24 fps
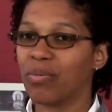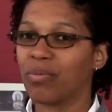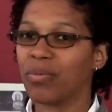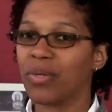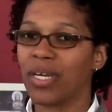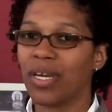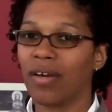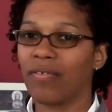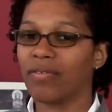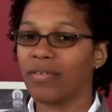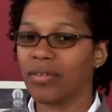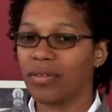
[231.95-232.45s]
We
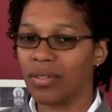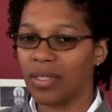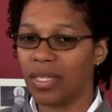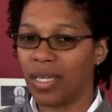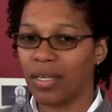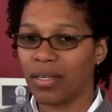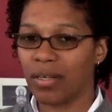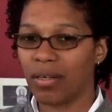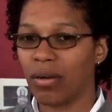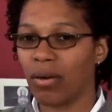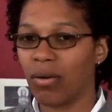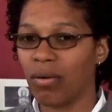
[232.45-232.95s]
have to
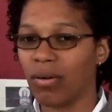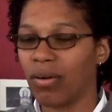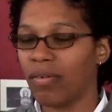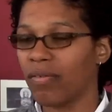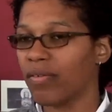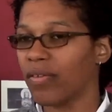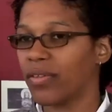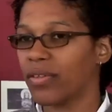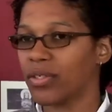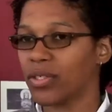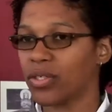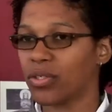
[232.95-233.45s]
let go
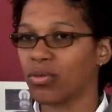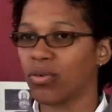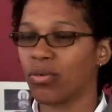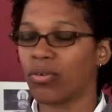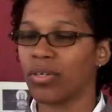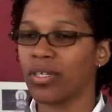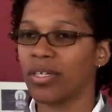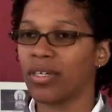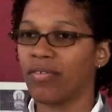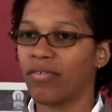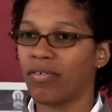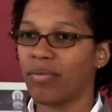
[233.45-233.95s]
of the
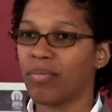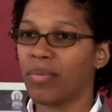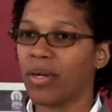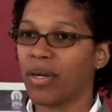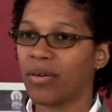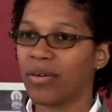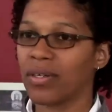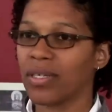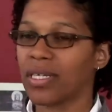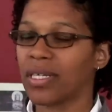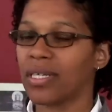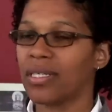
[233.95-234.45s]
story of
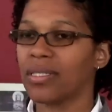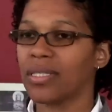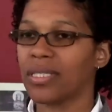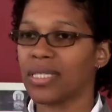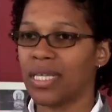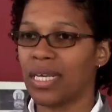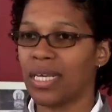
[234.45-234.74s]
America as